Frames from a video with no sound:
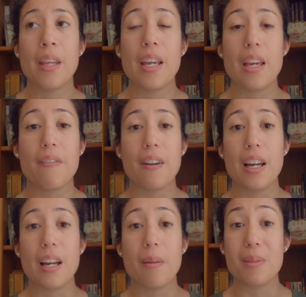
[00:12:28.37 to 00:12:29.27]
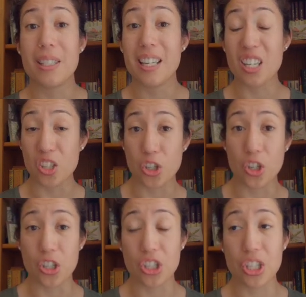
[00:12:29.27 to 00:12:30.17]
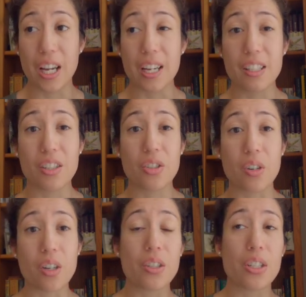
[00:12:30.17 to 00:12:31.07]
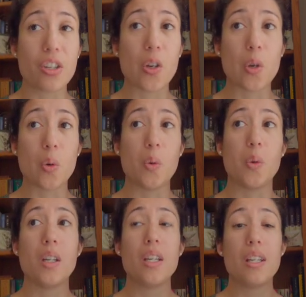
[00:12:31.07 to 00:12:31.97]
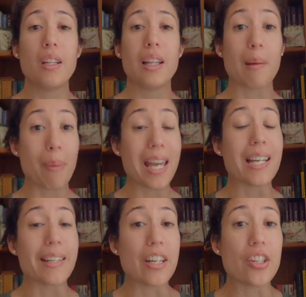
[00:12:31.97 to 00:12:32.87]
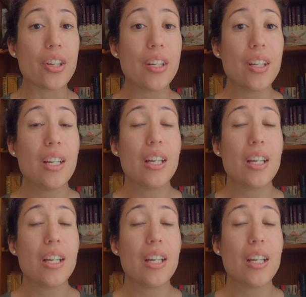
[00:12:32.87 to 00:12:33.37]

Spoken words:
If I'm sitting in church, I struggle to like pay attention.